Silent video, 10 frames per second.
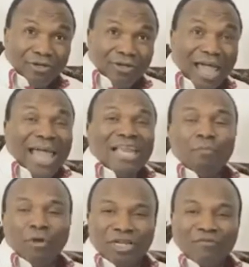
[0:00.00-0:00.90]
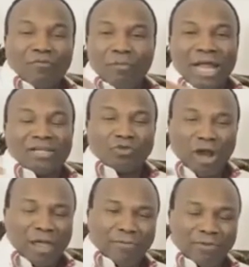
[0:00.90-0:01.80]
anybody from that
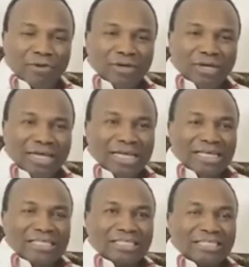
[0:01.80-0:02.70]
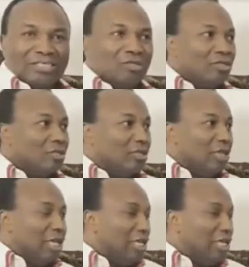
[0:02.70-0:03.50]
tribe is in